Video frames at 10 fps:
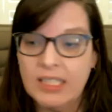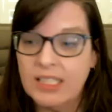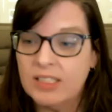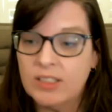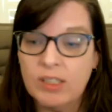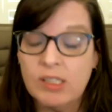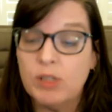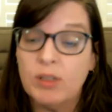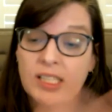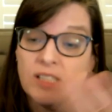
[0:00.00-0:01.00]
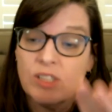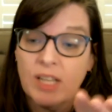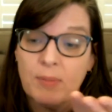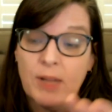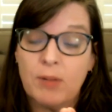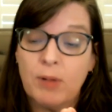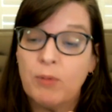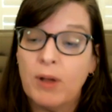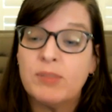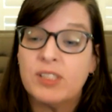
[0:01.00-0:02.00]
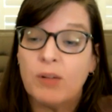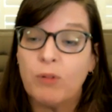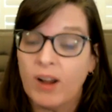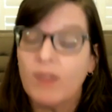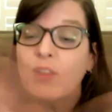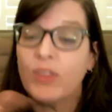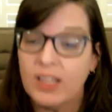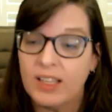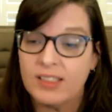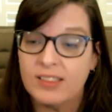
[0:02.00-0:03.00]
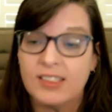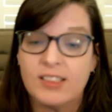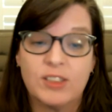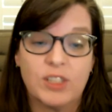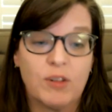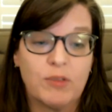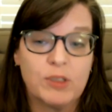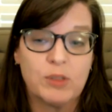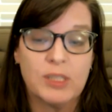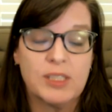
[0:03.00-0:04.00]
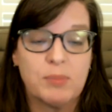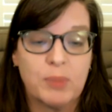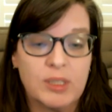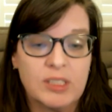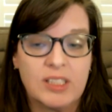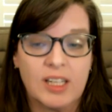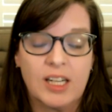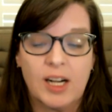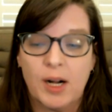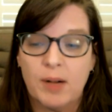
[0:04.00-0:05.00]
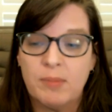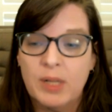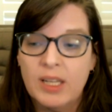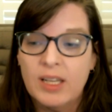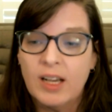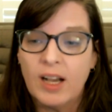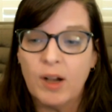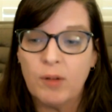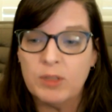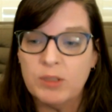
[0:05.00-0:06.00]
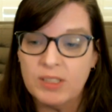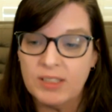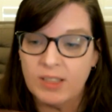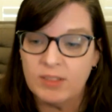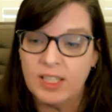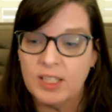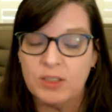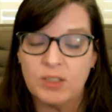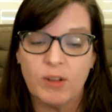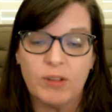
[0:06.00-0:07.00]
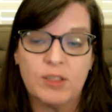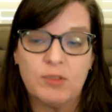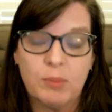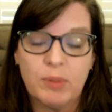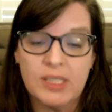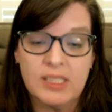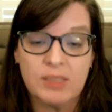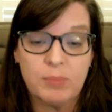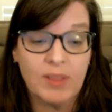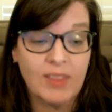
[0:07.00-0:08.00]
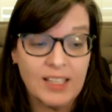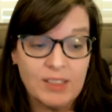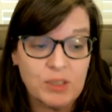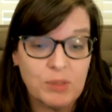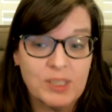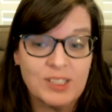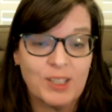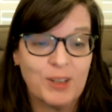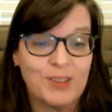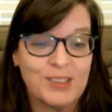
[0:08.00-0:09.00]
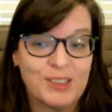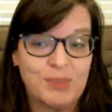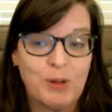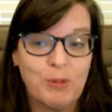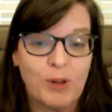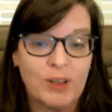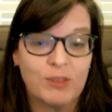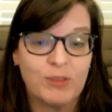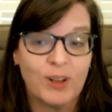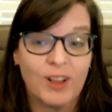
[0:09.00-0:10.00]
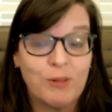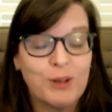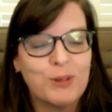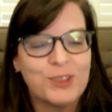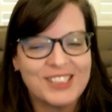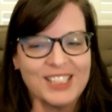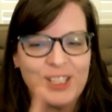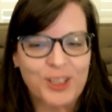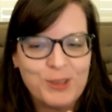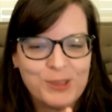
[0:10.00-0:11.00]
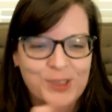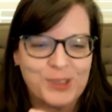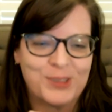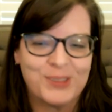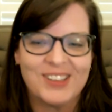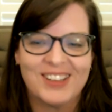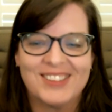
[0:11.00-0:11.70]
that's good. You can check me out on my website where everything is. It's jenniferswansonbooks.com. And that'll take you to all the different places. But thank you so much, Darren. This has been wonderful. And we will see you soon on